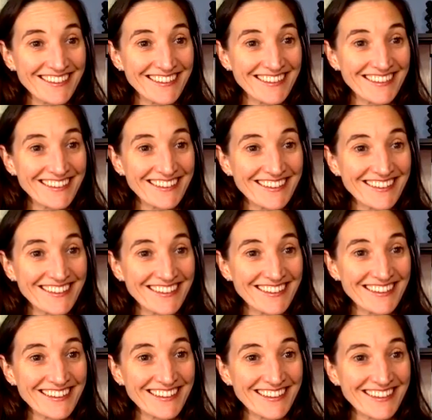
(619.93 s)
three nine
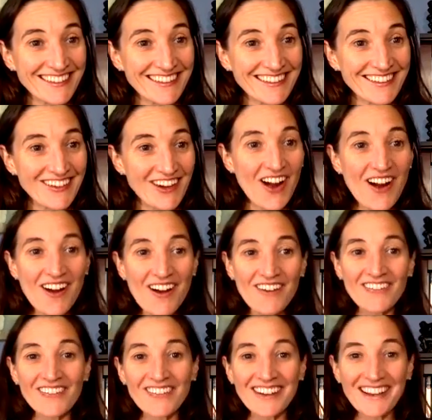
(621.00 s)
zero, eight
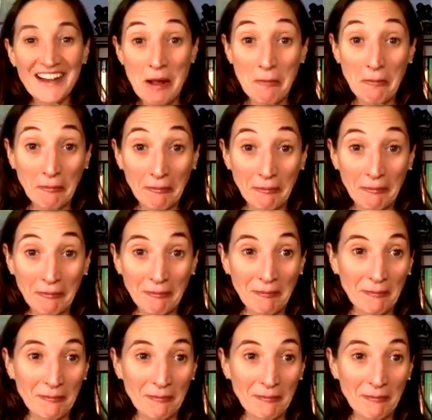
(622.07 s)
two five five.